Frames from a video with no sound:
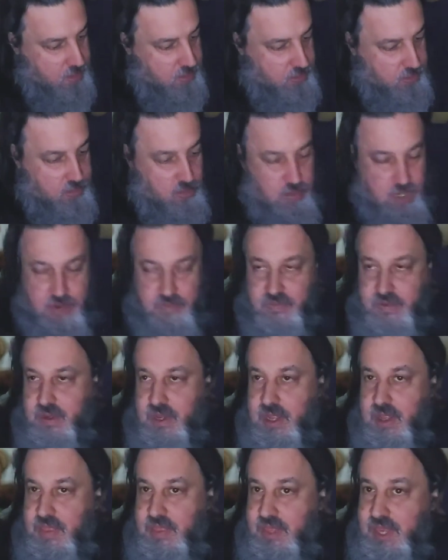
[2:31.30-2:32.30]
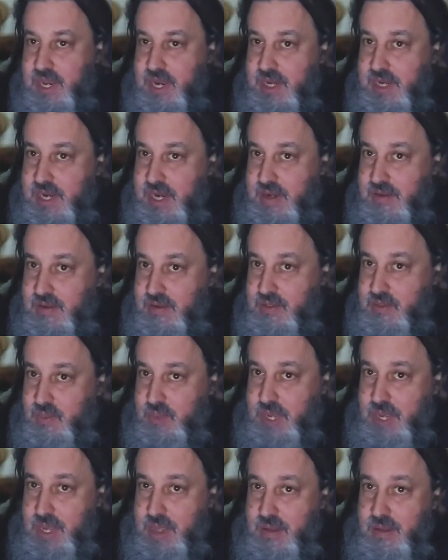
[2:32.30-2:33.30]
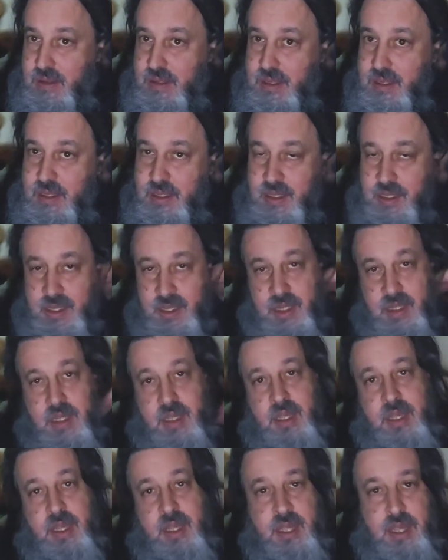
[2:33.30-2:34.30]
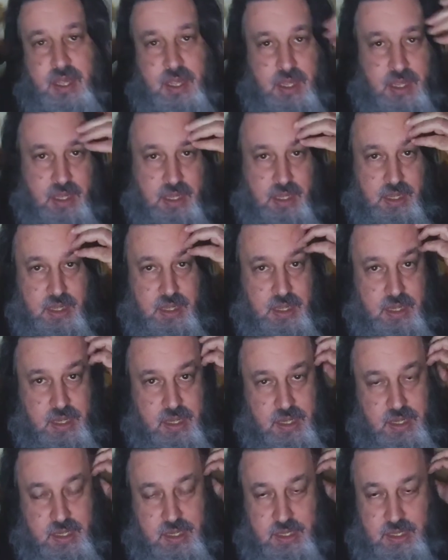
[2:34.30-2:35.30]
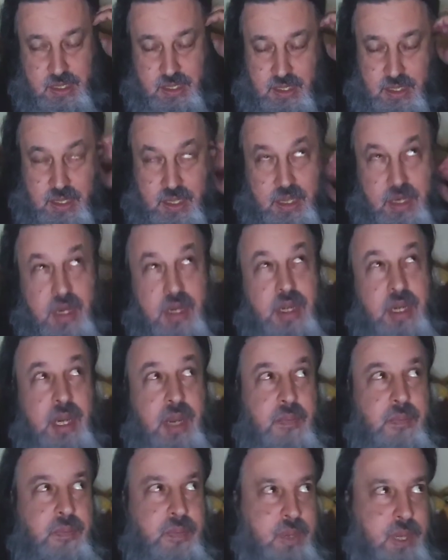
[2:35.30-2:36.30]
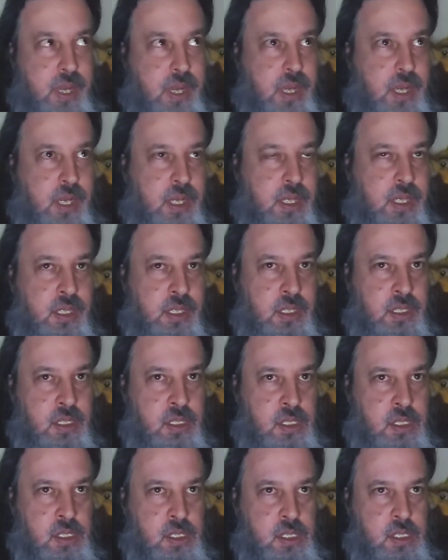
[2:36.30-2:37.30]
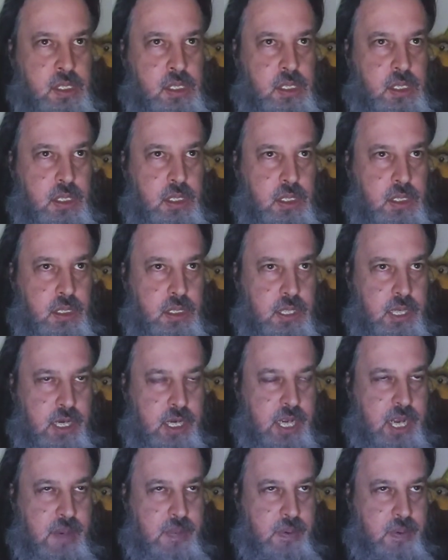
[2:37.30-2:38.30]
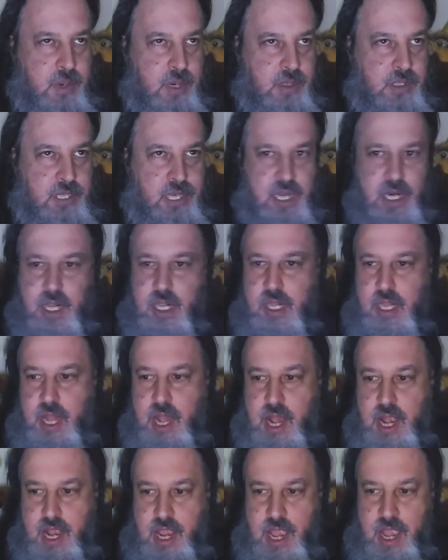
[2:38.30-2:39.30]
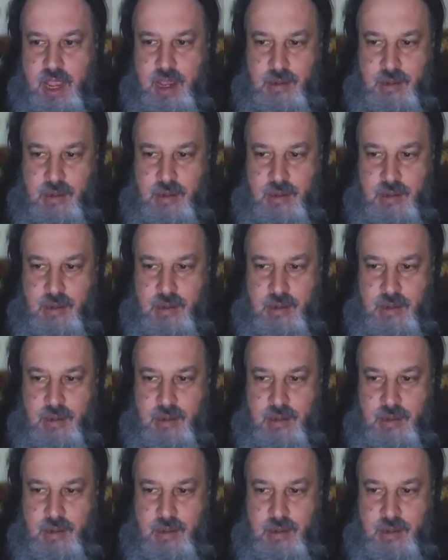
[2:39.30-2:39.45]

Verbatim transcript: So I've got that now as well. I ended up getting up around 10 o'clock.